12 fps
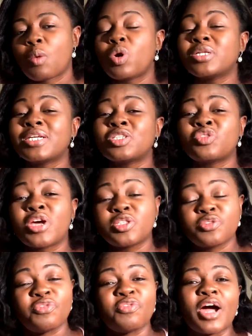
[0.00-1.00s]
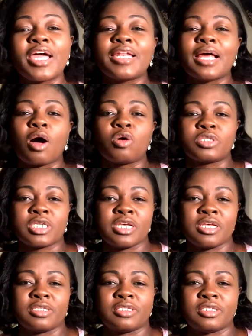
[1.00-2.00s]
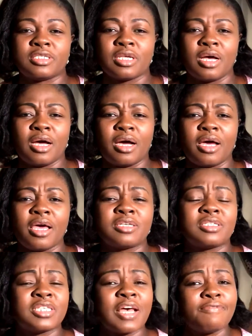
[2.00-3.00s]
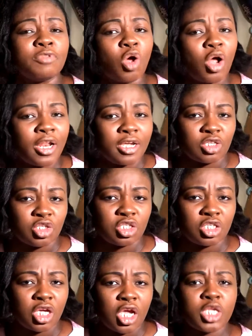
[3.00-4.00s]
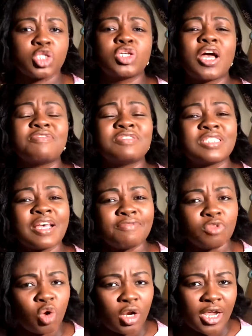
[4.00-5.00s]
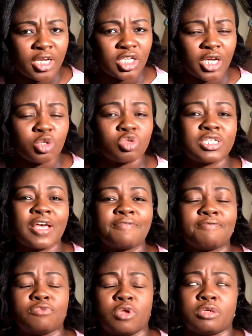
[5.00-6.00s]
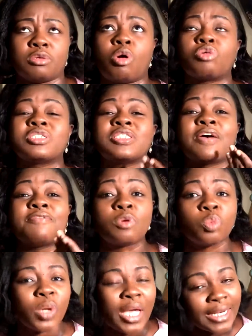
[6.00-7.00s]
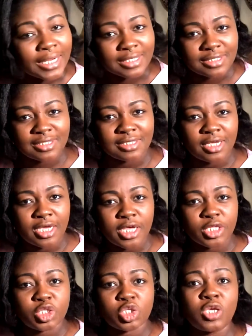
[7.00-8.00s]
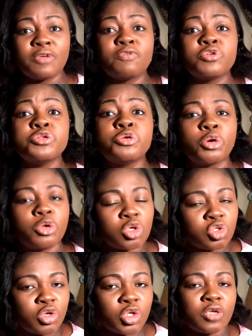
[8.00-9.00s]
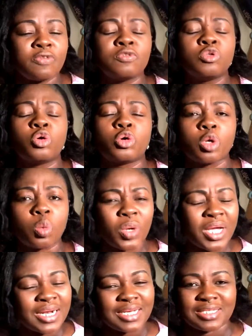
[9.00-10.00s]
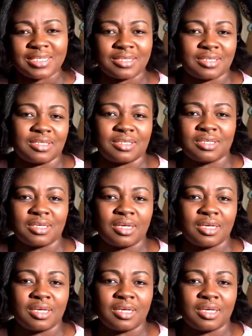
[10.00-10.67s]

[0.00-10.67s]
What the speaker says: What they're trying to find out is a self-knowledge. Do you have self-knowledge? Are you self-awareness? Do you even know your strengths? Do you even know your weaknesses?